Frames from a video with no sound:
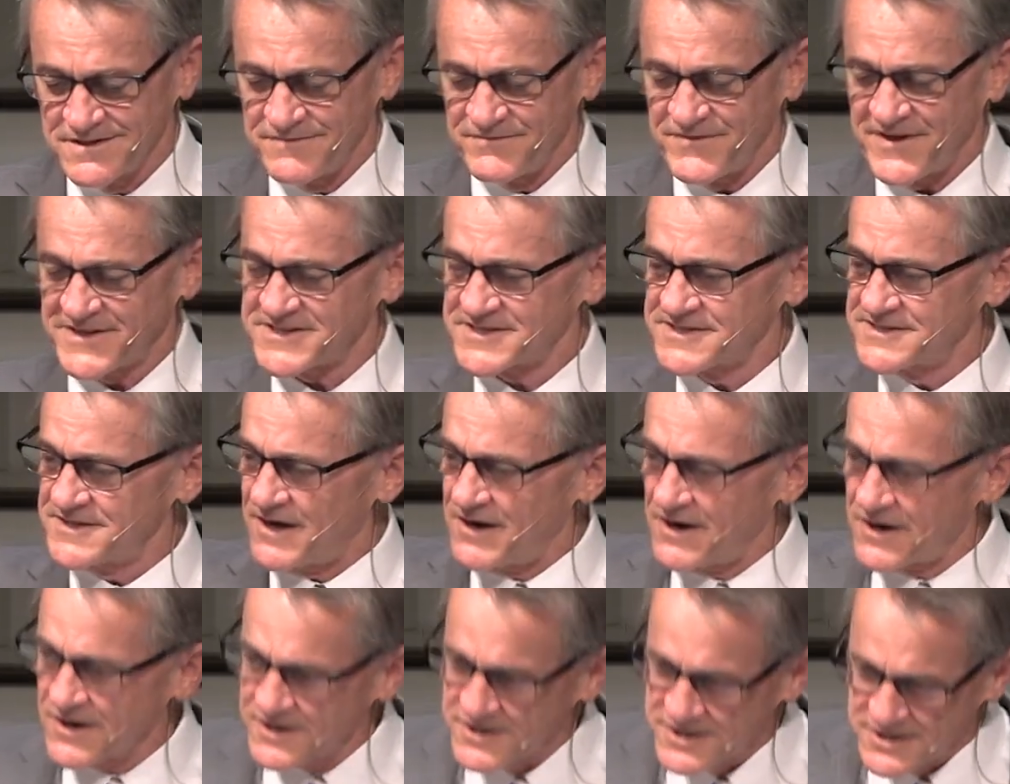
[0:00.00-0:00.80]
That's the
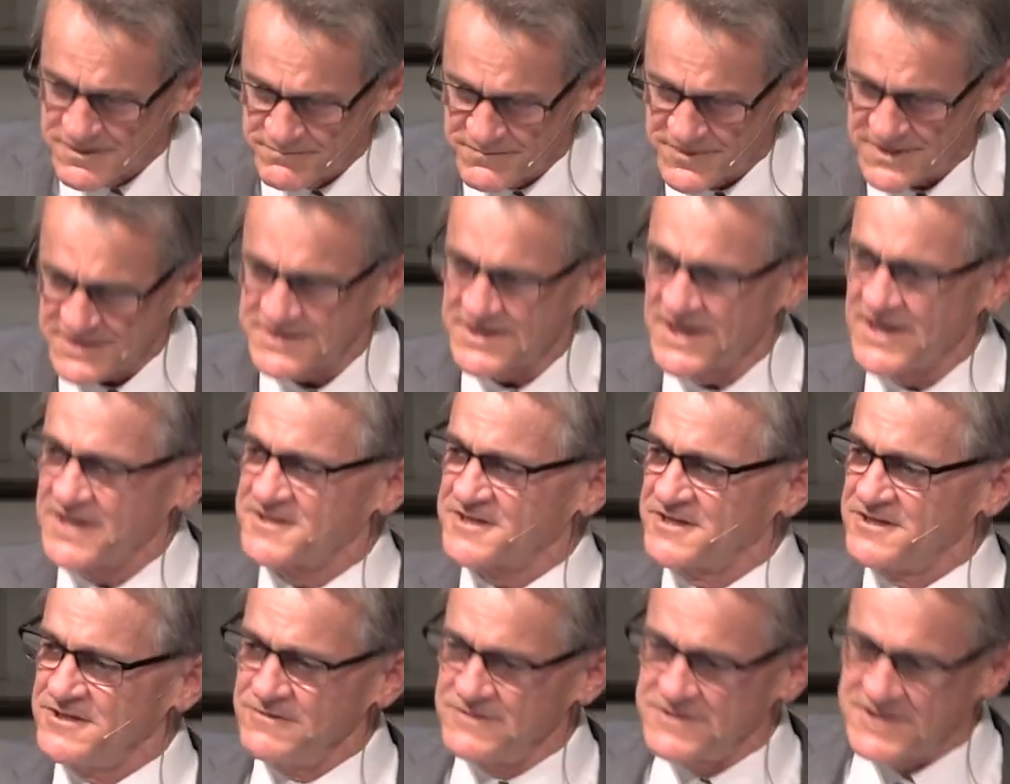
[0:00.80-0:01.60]
argument.
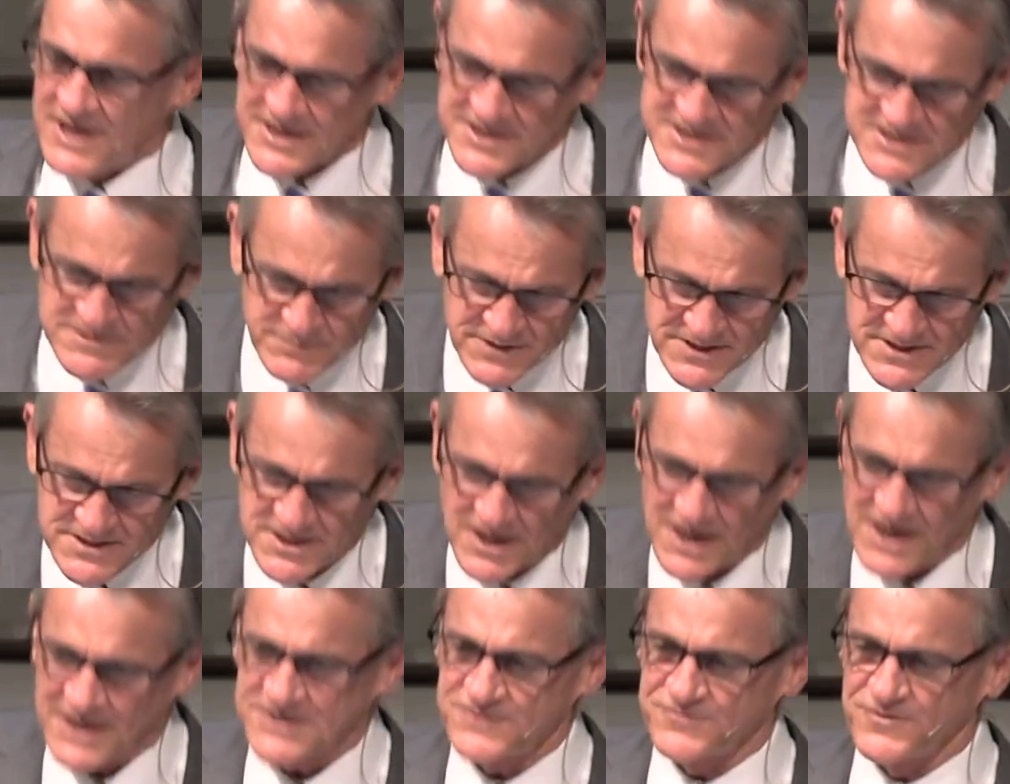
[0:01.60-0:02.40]
The New Testament
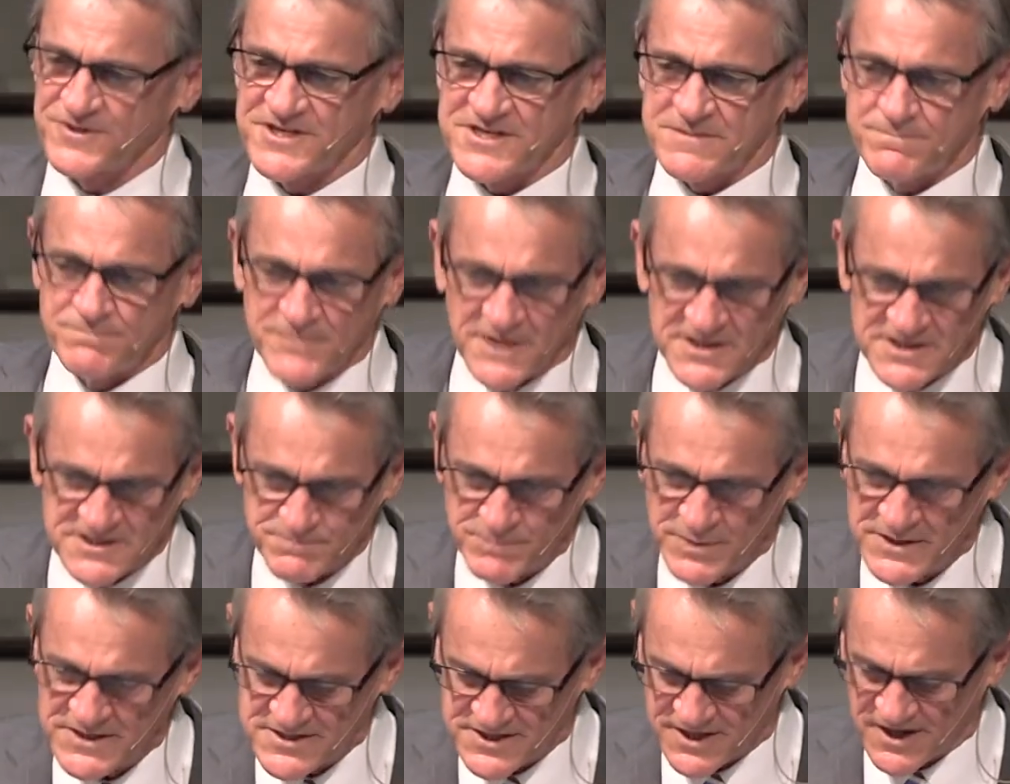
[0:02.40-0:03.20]
doctrines must
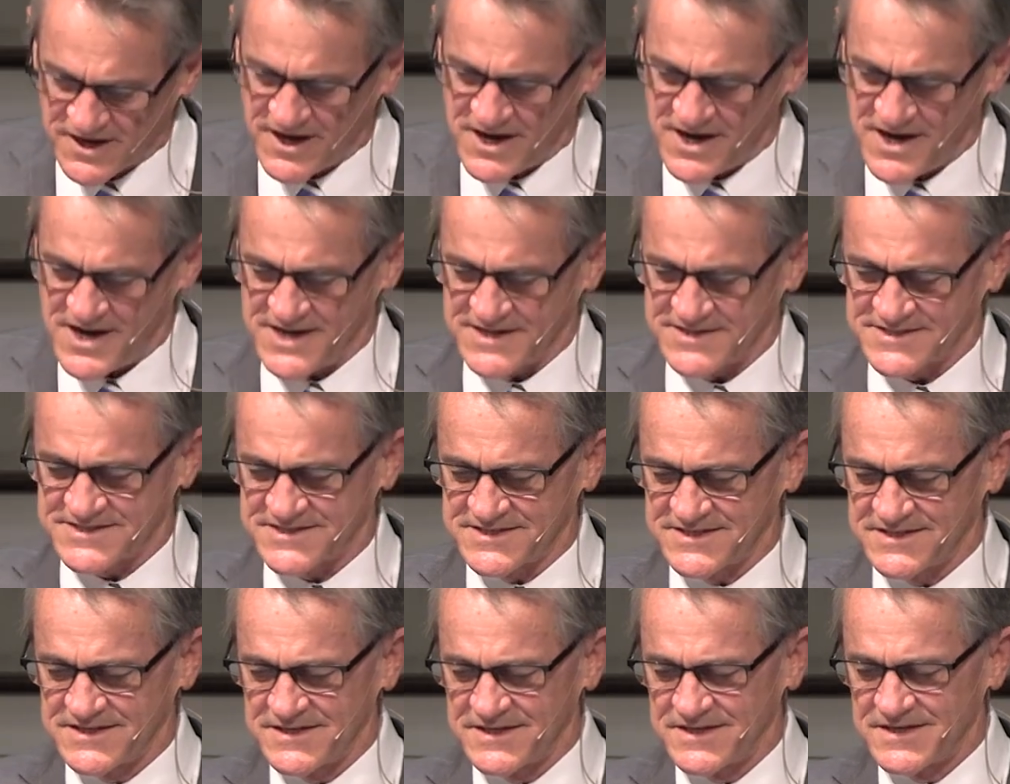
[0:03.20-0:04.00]
be
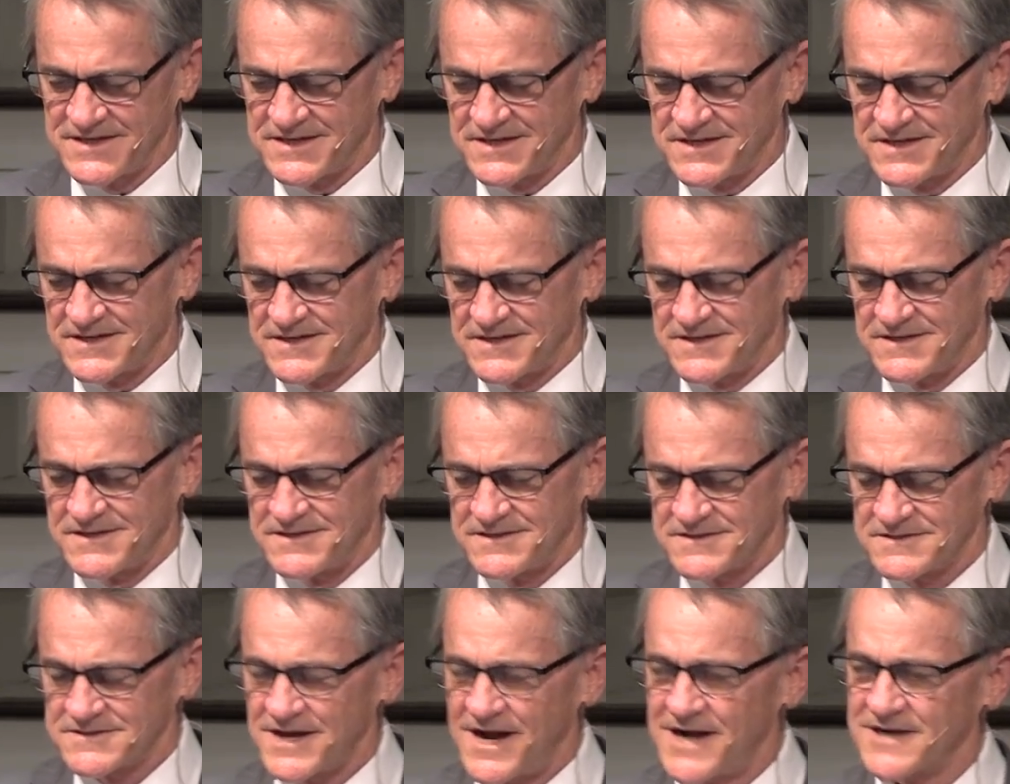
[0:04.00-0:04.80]
taught,
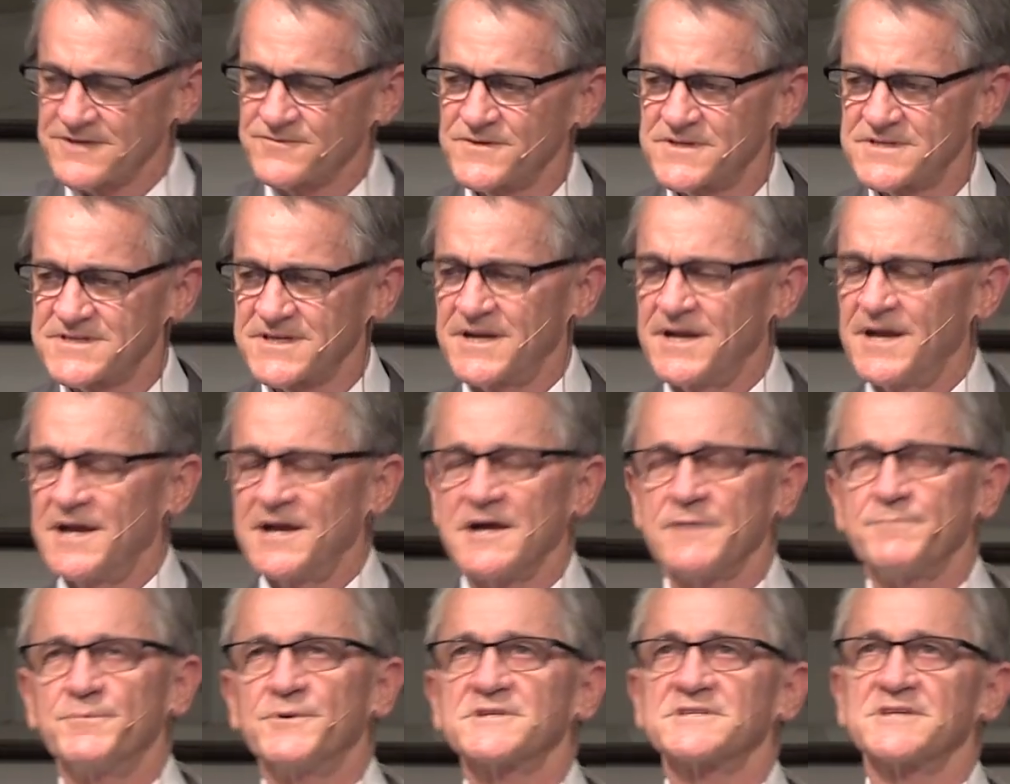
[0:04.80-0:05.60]
doctrines that
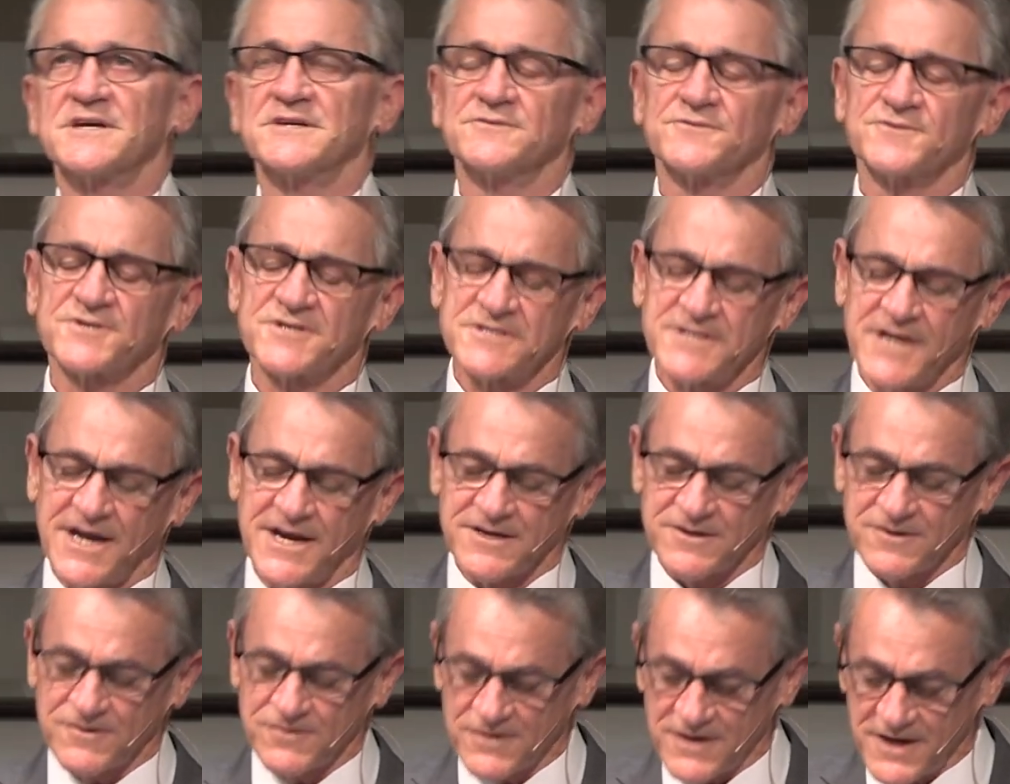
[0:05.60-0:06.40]
help us
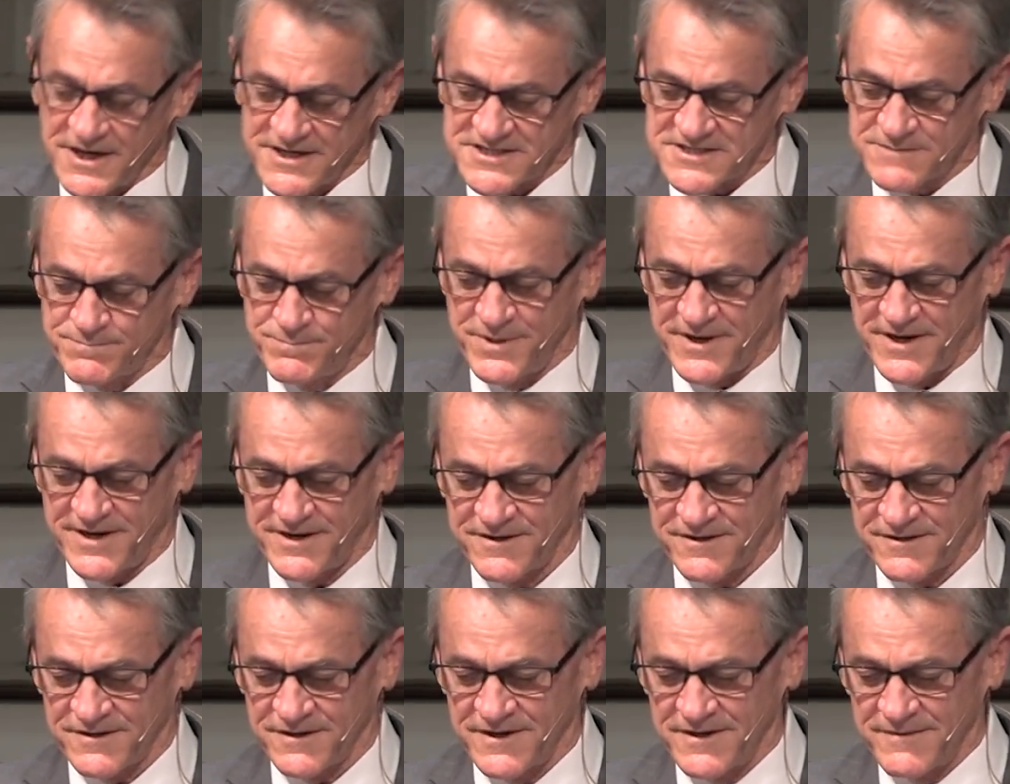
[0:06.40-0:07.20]
understand Christ
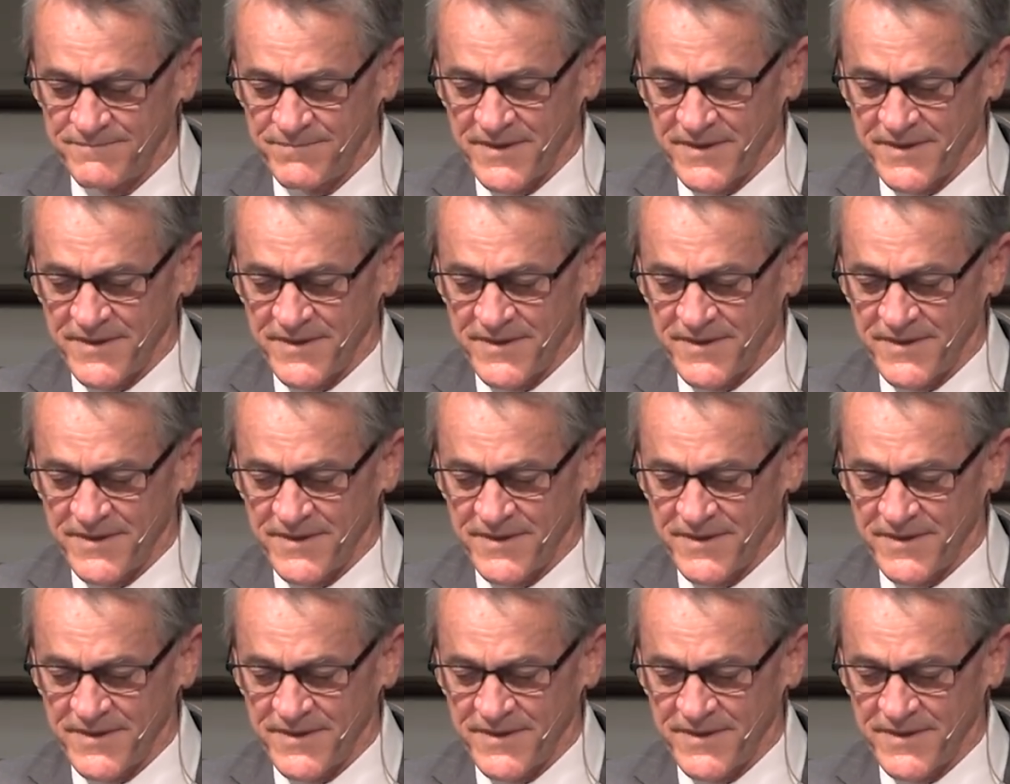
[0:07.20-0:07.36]
better.